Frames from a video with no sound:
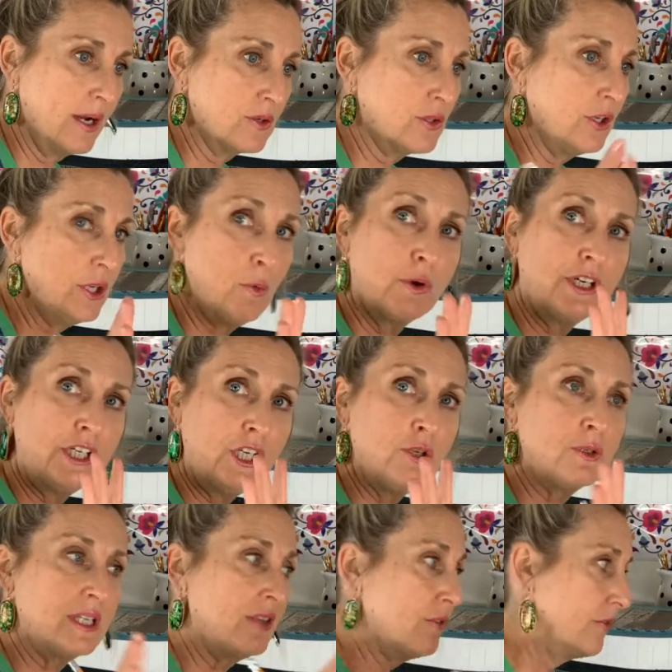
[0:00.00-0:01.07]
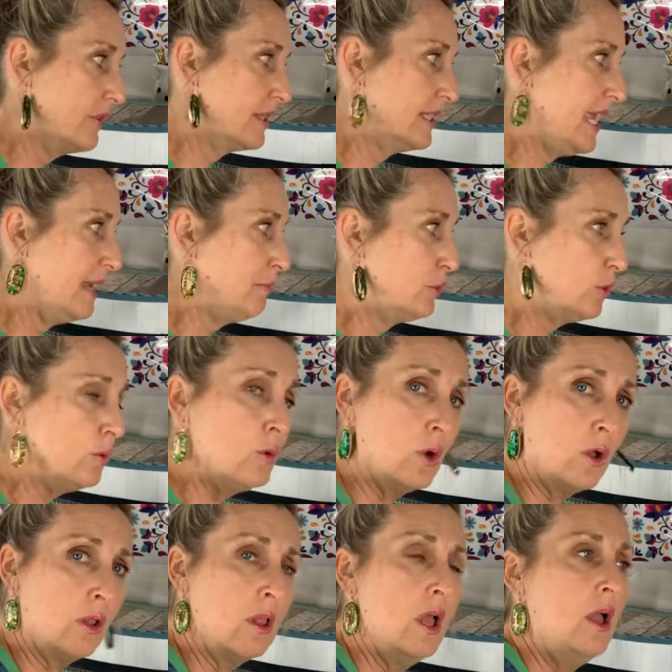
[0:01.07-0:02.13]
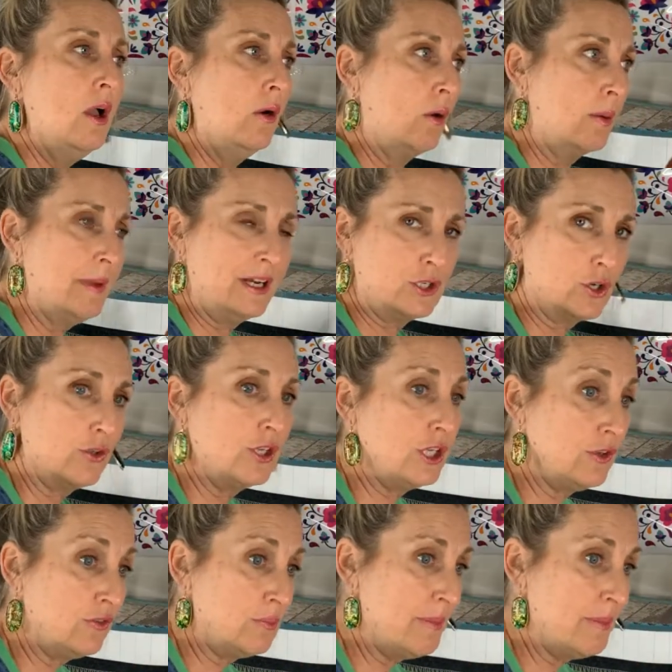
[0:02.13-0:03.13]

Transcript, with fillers: So you wanna use either the same tool or make sure that you've